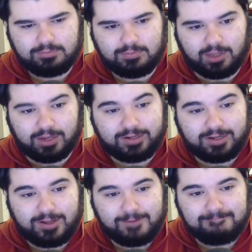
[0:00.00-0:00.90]
And
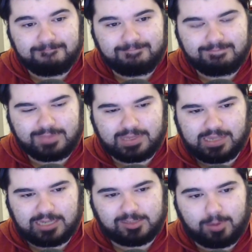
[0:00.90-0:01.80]
uh,
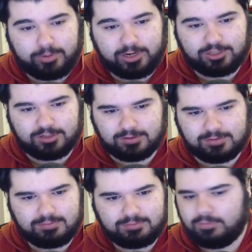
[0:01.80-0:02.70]
that's all my predictions.
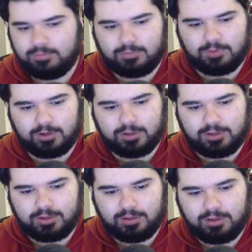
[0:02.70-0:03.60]
And
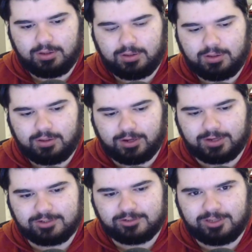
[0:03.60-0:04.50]
uh, I
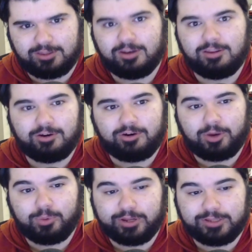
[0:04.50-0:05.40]
guess I'll see at the end of the year
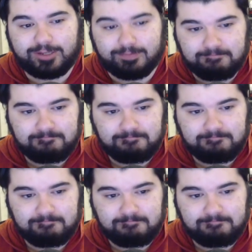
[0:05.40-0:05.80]
how well I did.